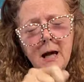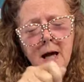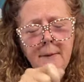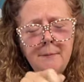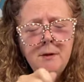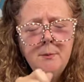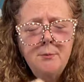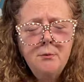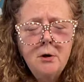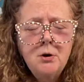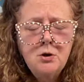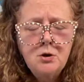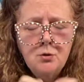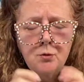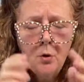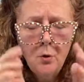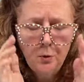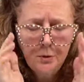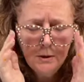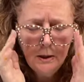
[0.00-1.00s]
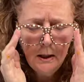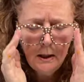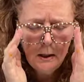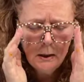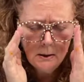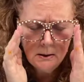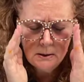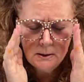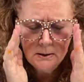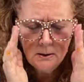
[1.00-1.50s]
dabbed brush strokes,
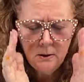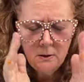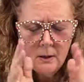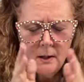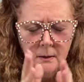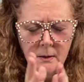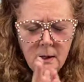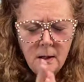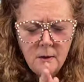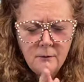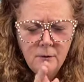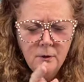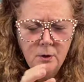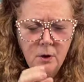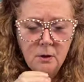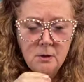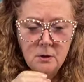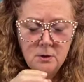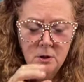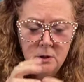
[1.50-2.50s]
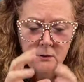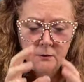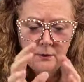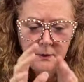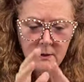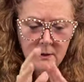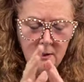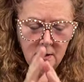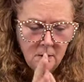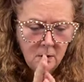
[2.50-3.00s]
and careful not to just
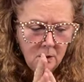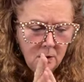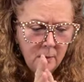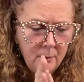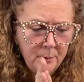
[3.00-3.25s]
fill it in